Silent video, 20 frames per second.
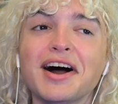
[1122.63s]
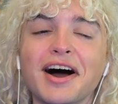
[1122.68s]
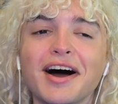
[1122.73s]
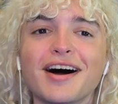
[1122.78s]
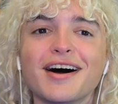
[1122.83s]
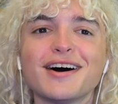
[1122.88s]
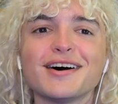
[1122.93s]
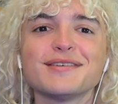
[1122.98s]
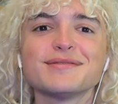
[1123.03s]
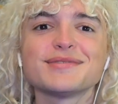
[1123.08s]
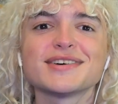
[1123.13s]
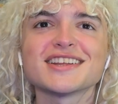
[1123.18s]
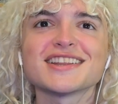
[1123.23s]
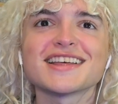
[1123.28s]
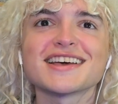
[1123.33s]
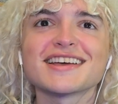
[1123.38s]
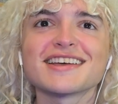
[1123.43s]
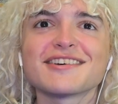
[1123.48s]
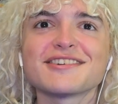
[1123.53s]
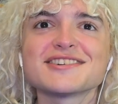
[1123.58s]
but,
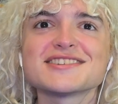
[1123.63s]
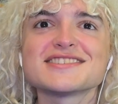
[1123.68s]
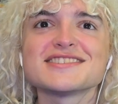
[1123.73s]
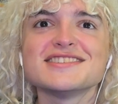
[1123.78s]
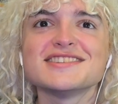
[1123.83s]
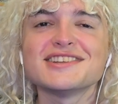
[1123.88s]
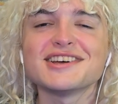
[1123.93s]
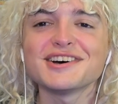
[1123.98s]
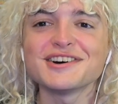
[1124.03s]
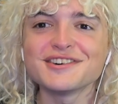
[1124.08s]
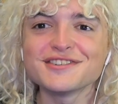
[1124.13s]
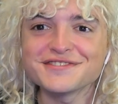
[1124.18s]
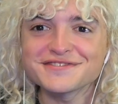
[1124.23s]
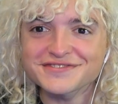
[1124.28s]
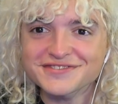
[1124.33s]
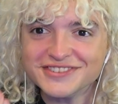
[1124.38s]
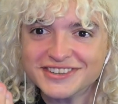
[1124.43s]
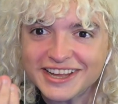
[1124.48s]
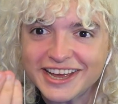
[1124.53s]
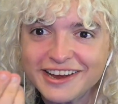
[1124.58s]
like, it was no
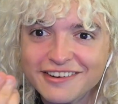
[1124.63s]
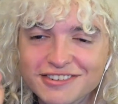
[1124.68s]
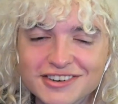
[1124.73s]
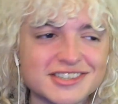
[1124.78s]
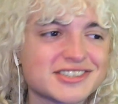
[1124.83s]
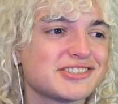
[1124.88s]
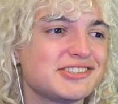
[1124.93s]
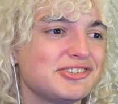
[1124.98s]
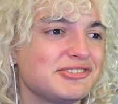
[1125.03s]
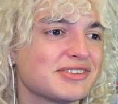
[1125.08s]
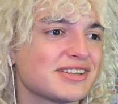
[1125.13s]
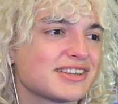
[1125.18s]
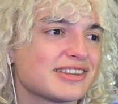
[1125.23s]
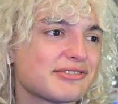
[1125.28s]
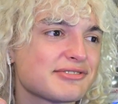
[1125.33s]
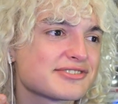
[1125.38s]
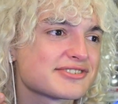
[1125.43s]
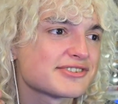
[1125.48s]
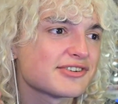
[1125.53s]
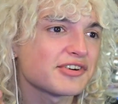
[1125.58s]
flavor to it. Like, there
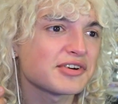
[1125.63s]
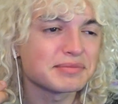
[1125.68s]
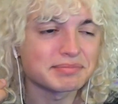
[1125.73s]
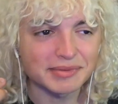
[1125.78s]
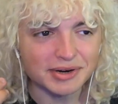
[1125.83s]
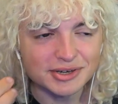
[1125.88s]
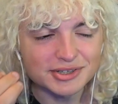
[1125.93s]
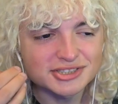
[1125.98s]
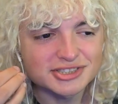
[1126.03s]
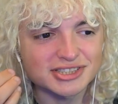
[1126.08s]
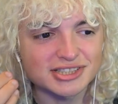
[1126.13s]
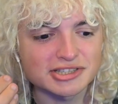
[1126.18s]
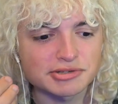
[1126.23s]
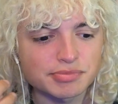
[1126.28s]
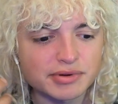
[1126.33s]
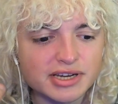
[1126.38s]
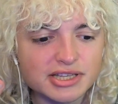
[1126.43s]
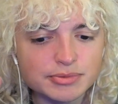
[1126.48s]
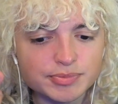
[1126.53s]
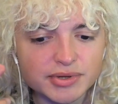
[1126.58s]
was no emotion.
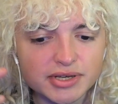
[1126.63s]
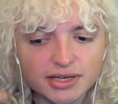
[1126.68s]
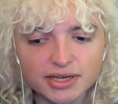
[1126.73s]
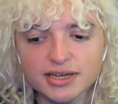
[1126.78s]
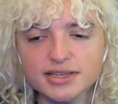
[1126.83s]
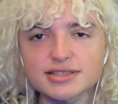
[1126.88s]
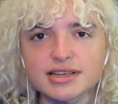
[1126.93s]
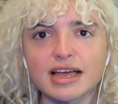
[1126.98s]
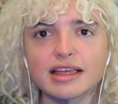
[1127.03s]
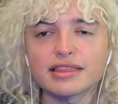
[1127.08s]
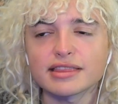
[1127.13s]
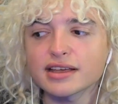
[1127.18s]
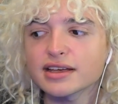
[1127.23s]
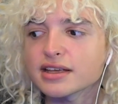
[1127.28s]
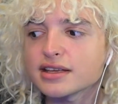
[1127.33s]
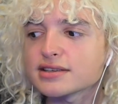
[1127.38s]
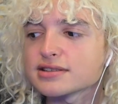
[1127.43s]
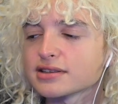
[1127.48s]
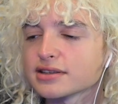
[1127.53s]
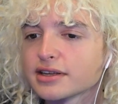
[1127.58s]
But it's because I think
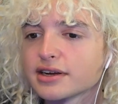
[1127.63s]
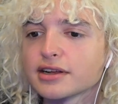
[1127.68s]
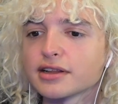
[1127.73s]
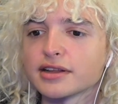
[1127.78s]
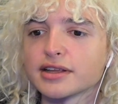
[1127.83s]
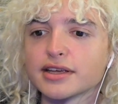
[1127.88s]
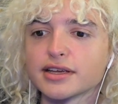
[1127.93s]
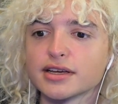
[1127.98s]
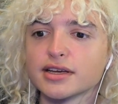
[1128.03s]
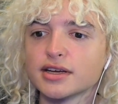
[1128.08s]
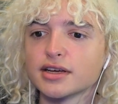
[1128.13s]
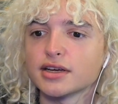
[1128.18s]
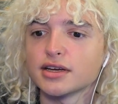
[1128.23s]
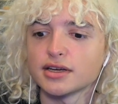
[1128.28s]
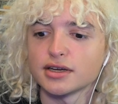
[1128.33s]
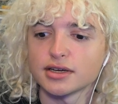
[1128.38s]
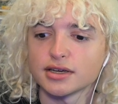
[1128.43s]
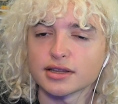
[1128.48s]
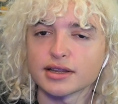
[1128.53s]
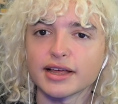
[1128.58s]
he's literally,
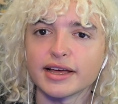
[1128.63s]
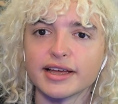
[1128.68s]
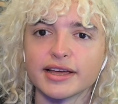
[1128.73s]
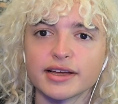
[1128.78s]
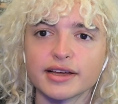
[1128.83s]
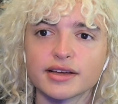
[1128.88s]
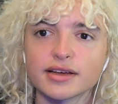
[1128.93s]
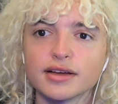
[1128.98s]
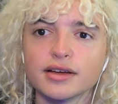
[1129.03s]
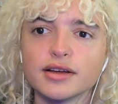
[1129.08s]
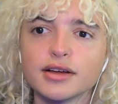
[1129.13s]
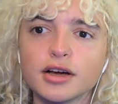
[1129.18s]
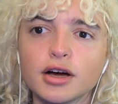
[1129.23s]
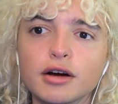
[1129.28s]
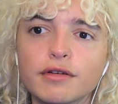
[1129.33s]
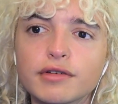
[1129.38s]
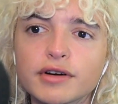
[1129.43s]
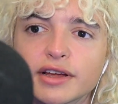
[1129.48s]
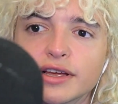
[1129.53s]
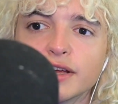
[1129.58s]
like,
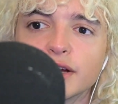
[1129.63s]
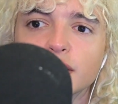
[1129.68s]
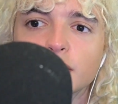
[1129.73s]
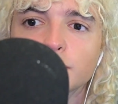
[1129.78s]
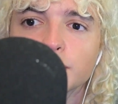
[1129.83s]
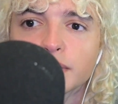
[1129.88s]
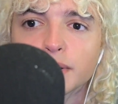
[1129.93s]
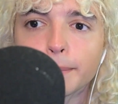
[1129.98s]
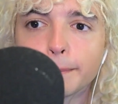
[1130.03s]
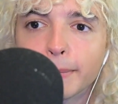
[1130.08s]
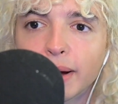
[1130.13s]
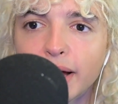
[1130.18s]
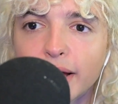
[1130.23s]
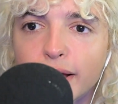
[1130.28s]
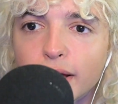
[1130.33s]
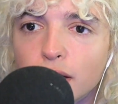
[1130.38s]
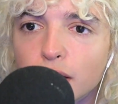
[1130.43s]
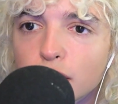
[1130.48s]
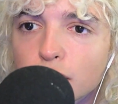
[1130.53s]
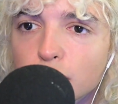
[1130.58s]
over here with a
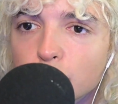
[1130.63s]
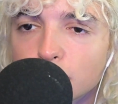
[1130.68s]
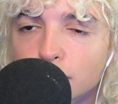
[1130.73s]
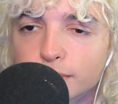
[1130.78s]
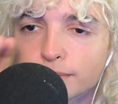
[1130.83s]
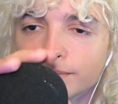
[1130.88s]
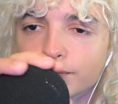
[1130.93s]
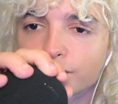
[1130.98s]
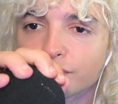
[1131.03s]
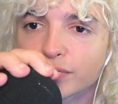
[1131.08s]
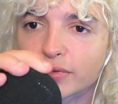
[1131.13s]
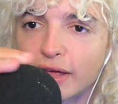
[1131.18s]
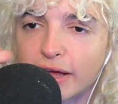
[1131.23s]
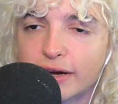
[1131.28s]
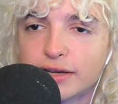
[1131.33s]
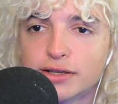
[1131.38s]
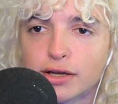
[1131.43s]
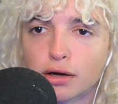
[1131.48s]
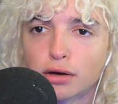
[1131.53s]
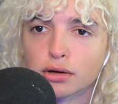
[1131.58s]
mic. And
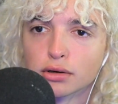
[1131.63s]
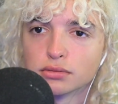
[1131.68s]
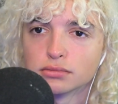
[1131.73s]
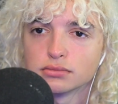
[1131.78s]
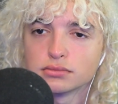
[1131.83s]
he's like,